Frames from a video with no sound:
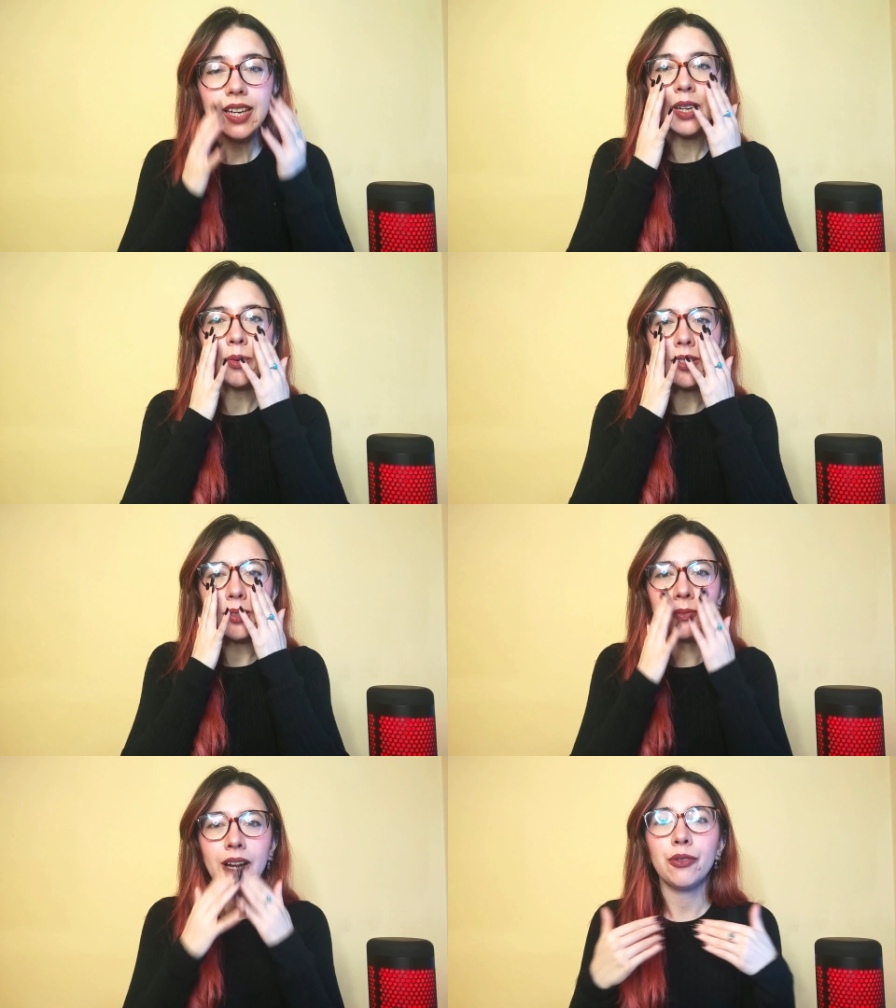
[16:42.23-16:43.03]
It was
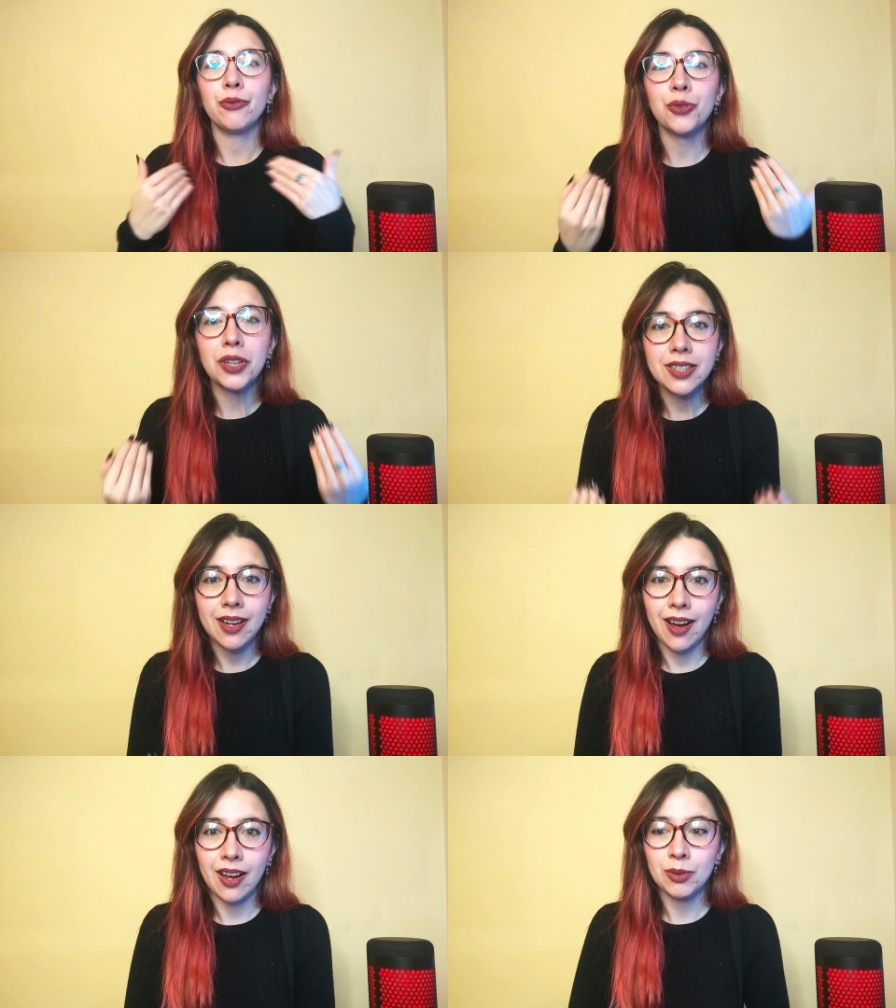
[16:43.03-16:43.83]
in my free
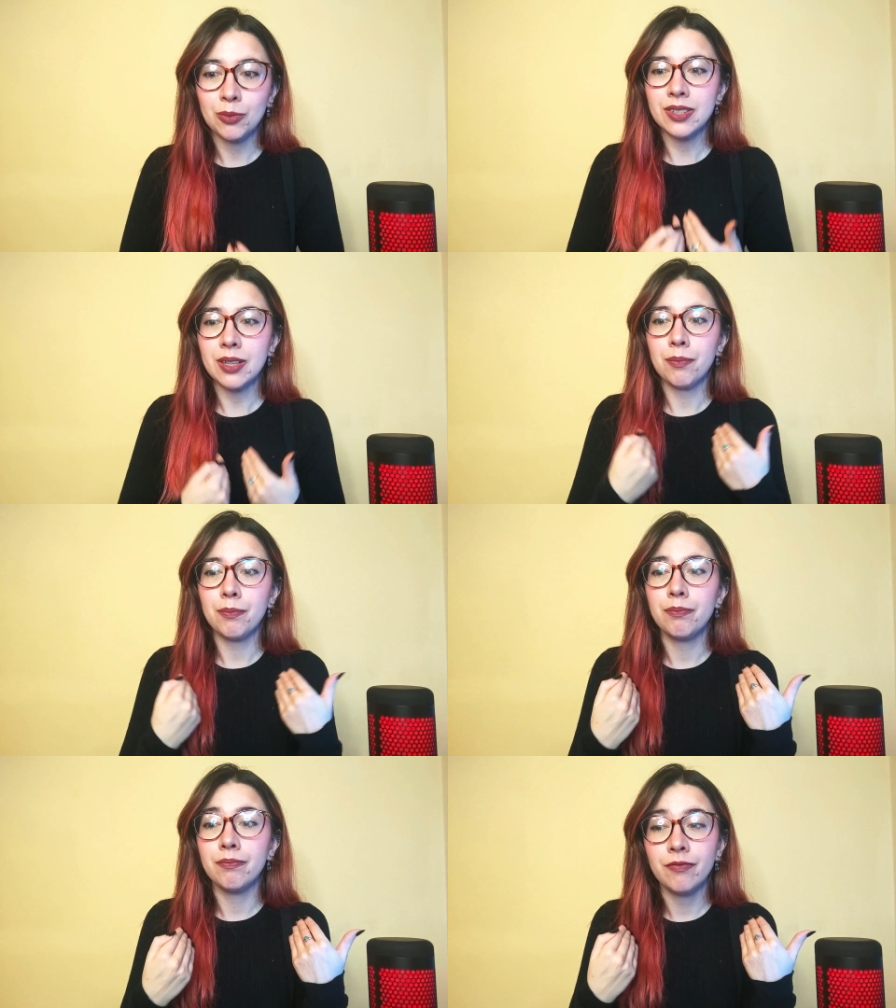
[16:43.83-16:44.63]
time. It was a
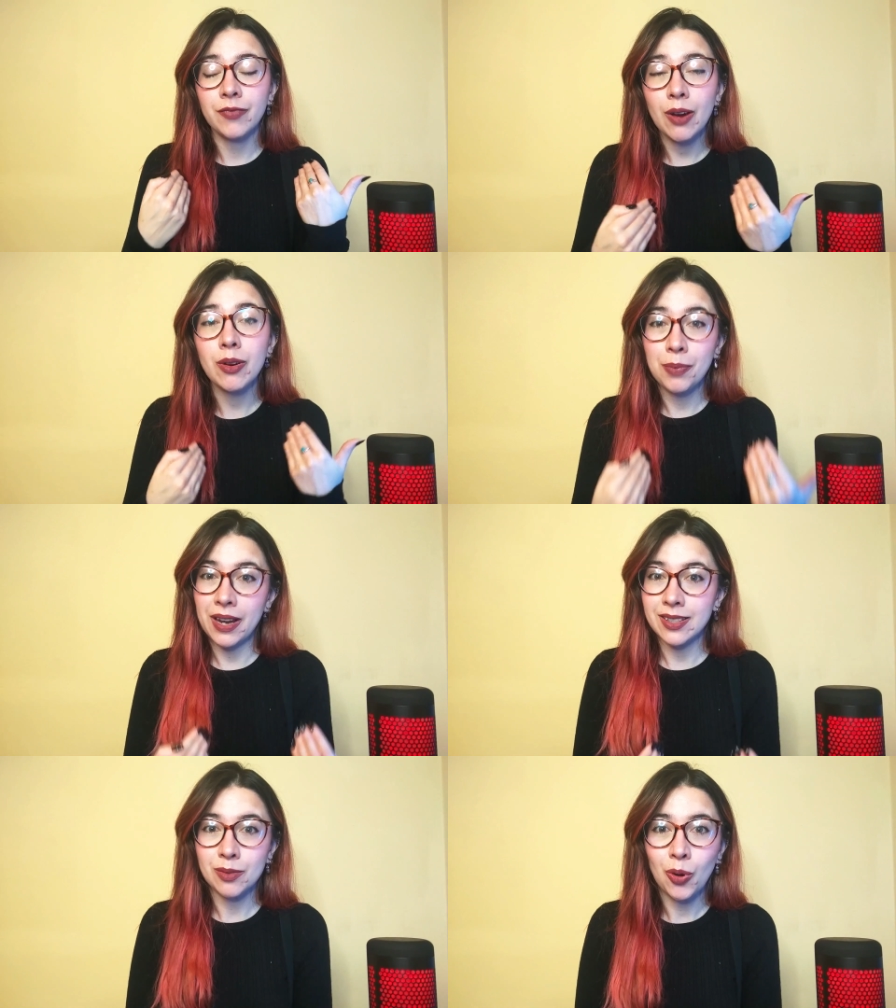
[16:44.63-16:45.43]
very
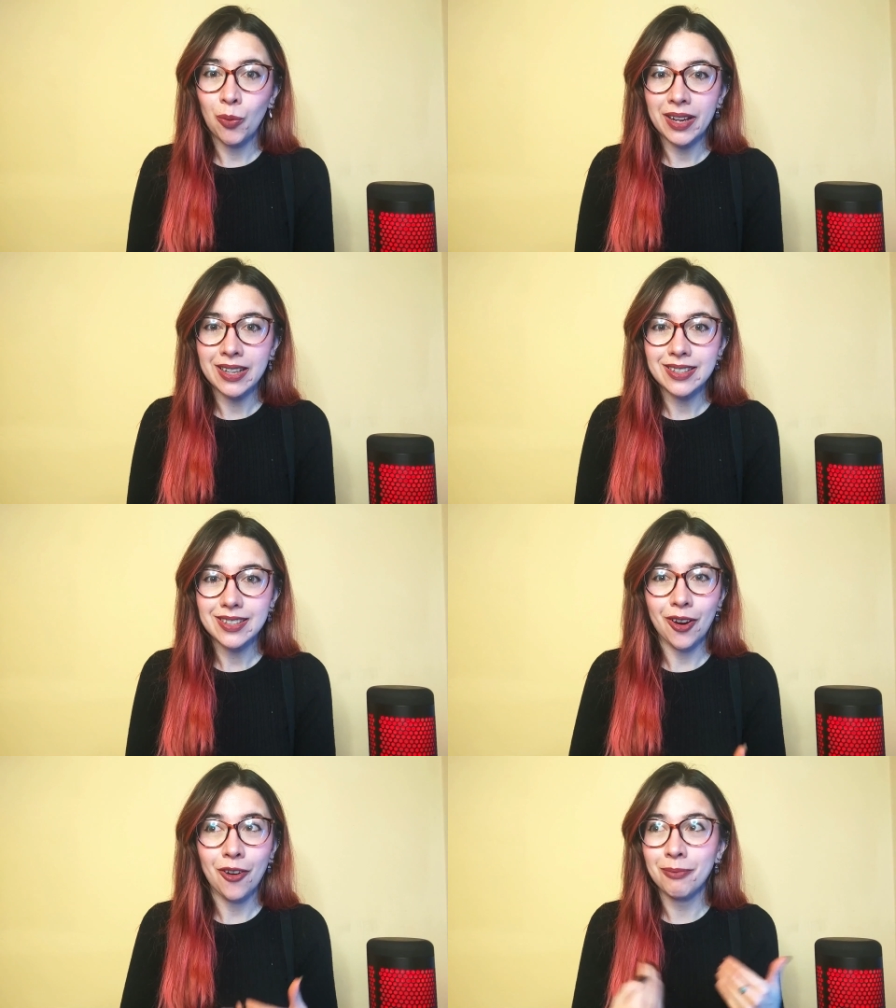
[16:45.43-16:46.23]
pleasant
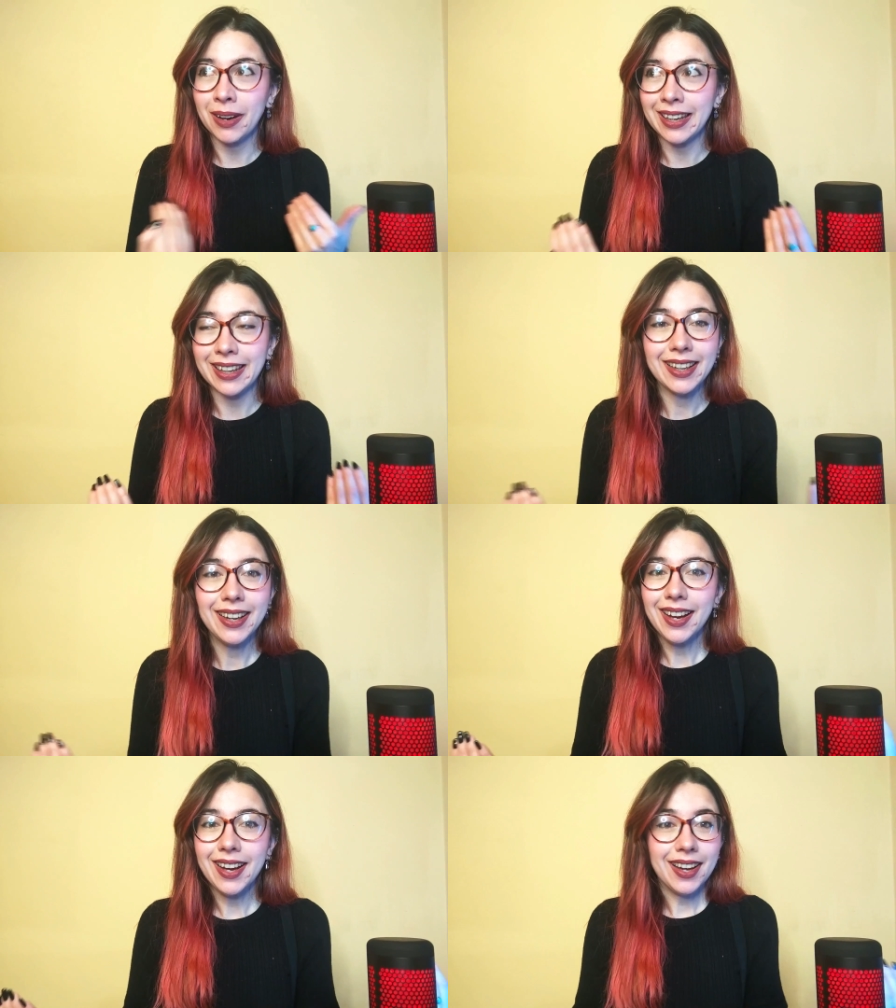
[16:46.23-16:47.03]
moment of my
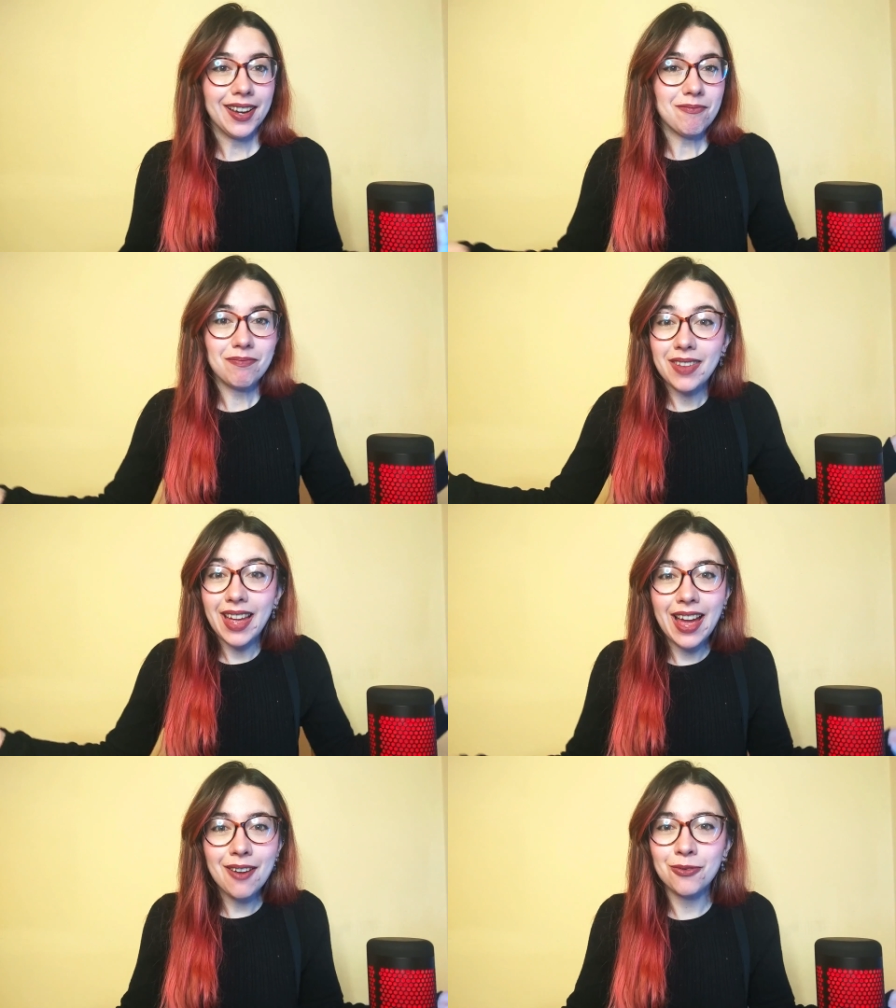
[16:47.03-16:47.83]

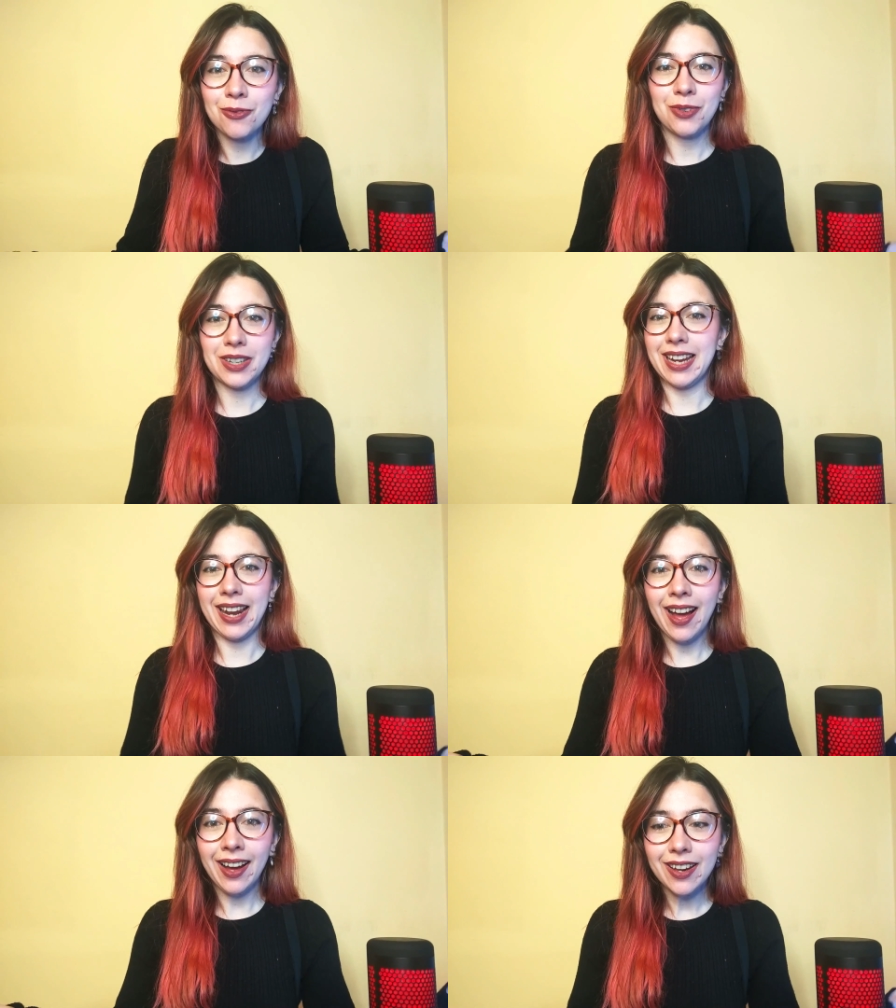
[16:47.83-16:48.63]
everyday
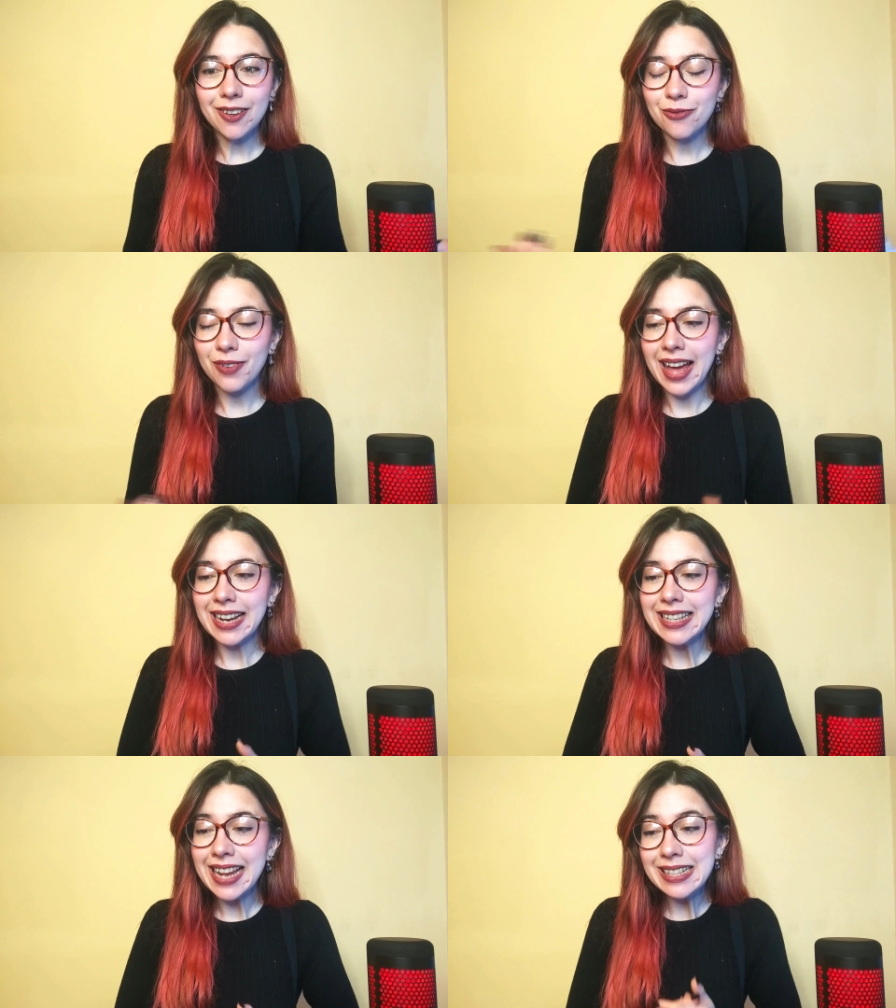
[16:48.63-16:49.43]
life,
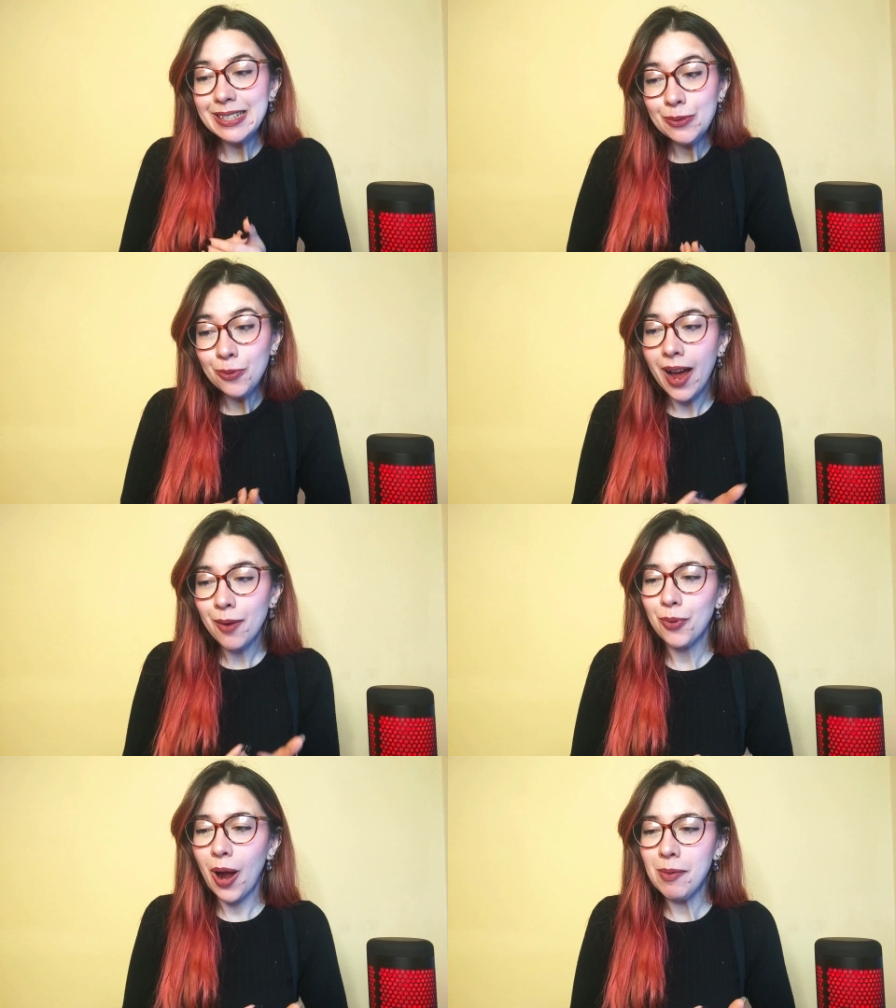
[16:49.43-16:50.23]
and that's why
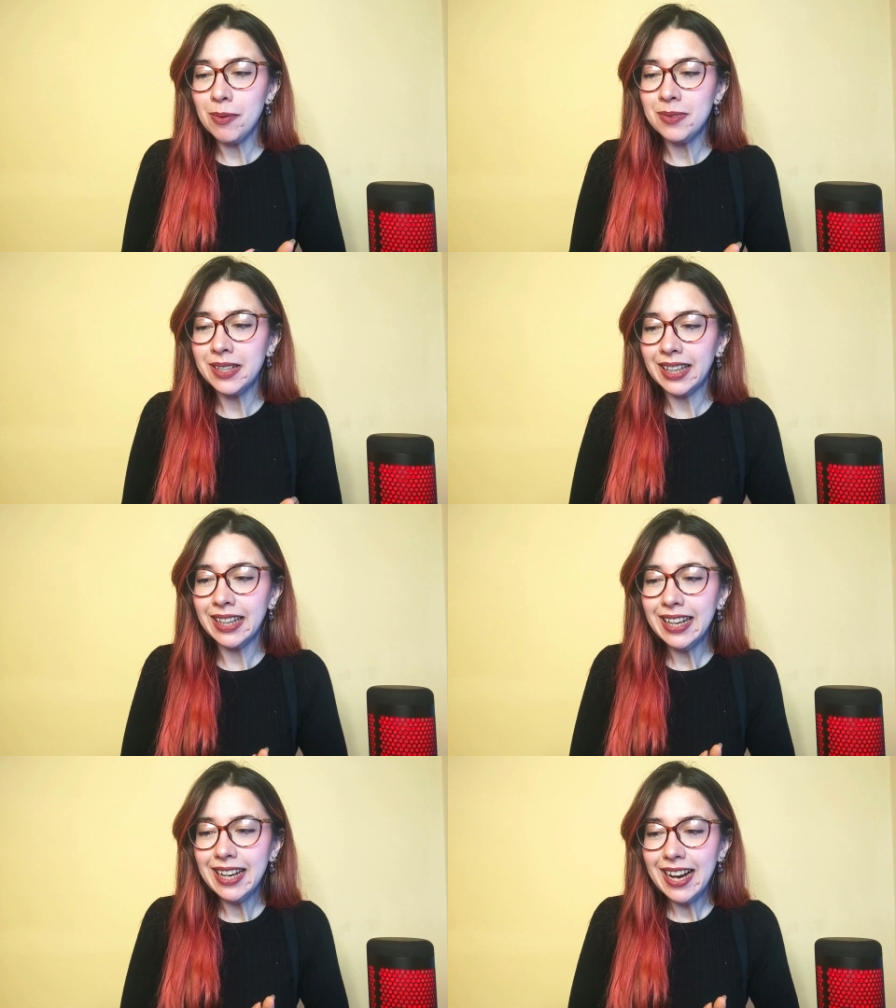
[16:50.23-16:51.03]
probably